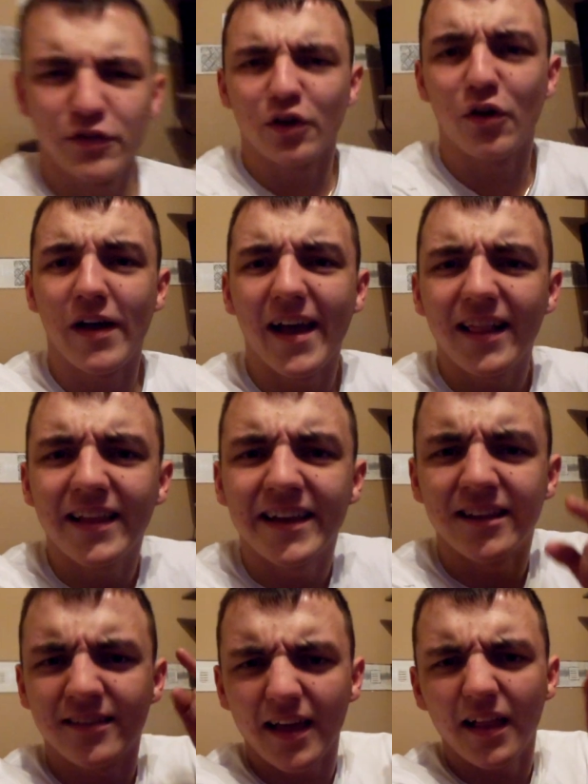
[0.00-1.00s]
So,
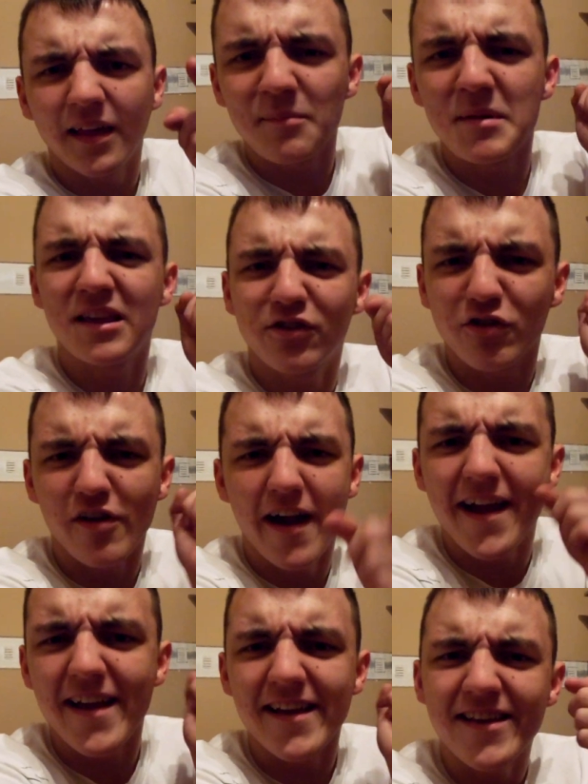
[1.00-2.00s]
Hilly, tell him he's
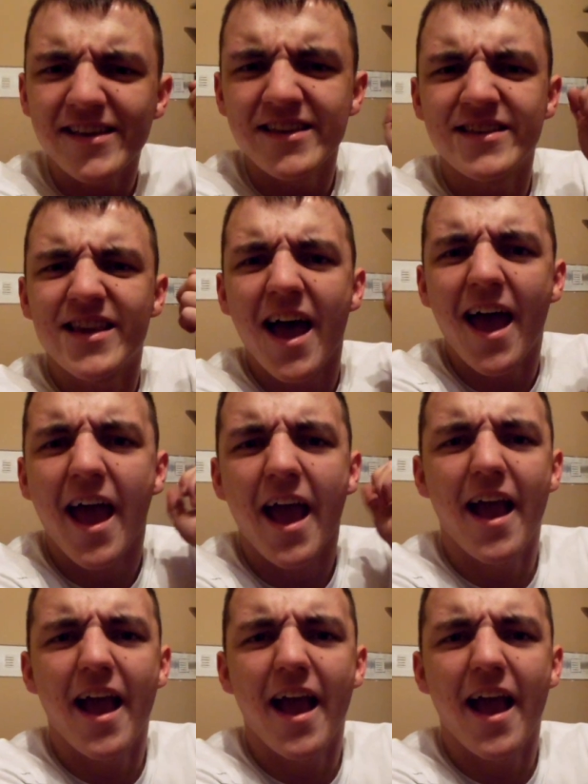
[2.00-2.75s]
crazy.